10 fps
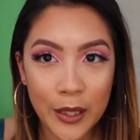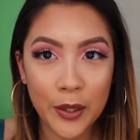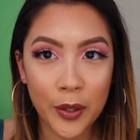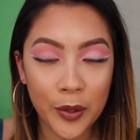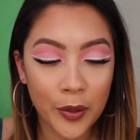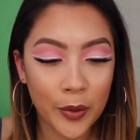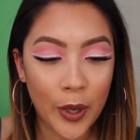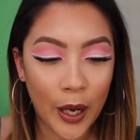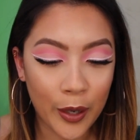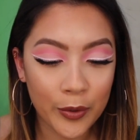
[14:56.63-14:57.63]
you
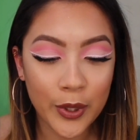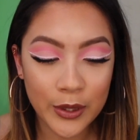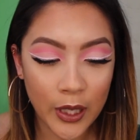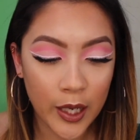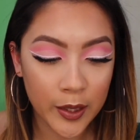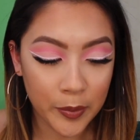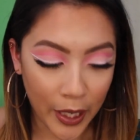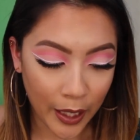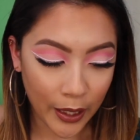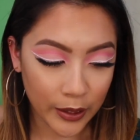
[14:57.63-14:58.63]
know, I was kind of
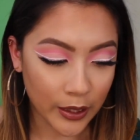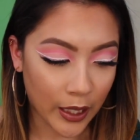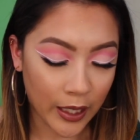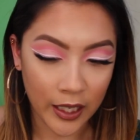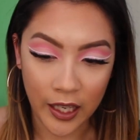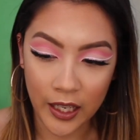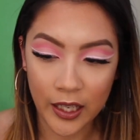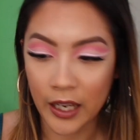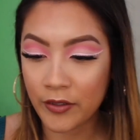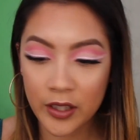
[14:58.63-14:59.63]
mad that
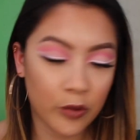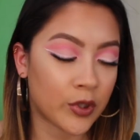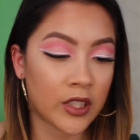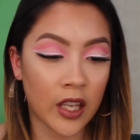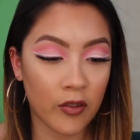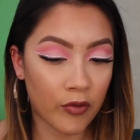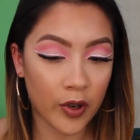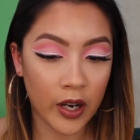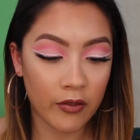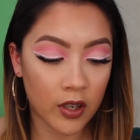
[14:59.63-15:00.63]
everything was taking
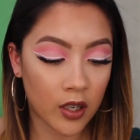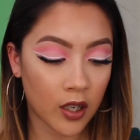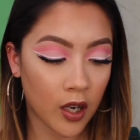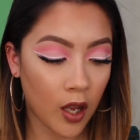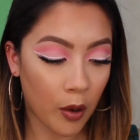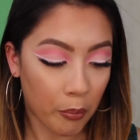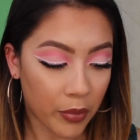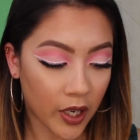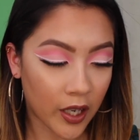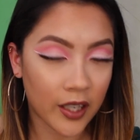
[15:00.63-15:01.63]
forever,
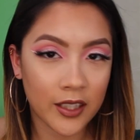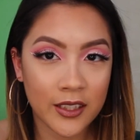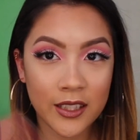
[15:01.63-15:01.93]
but